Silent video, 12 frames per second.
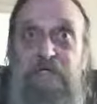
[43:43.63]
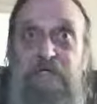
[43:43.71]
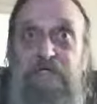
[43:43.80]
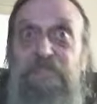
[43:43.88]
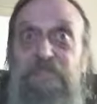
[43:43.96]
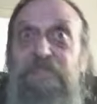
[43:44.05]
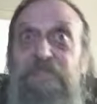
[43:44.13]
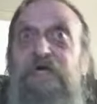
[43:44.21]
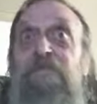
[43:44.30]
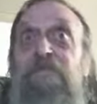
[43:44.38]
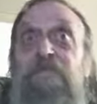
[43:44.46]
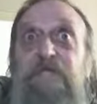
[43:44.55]
there's
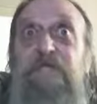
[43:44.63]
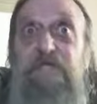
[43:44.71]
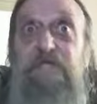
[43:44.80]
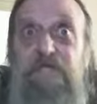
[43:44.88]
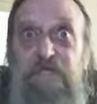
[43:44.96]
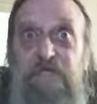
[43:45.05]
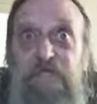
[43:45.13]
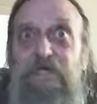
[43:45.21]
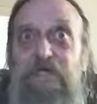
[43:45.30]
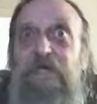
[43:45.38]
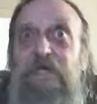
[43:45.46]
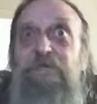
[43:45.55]
seven different
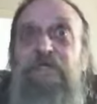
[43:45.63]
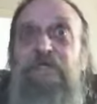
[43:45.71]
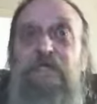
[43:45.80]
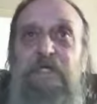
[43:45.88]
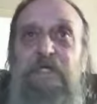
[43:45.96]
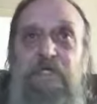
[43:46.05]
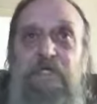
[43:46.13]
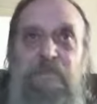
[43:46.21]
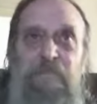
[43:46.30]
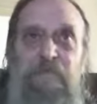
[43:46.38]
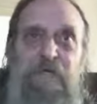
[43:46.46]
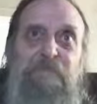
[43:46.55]
types there,
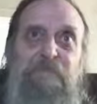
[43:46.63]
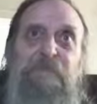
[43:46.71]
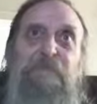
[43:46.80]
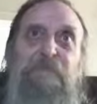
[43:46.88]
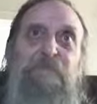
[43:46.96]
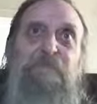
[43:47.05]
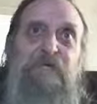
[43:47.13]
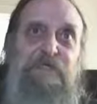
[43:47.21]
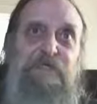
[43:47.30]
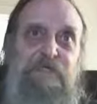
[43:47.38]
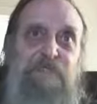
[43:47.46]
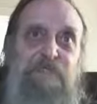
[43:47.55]
and maybe that
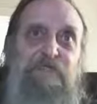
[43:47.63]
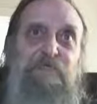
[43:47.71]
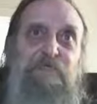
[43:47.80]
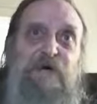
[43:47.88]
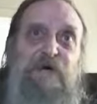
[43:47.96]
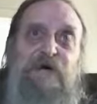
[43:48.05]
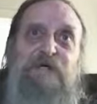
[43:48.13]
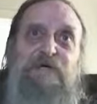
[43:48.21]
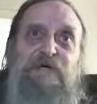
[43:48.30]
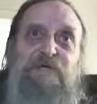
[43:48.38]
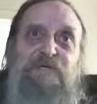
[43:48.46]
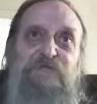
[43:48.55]
makes up the
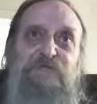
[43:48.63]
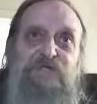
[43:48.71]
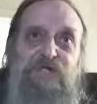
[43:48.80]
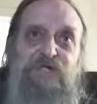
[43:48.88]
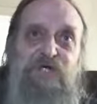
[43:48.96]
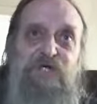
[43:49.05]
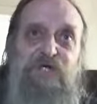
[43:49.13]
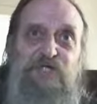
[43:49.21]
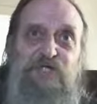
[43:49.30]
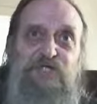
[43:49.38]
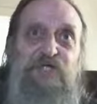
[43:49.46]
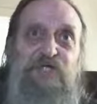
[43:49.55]
body of the
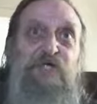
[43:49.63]
church,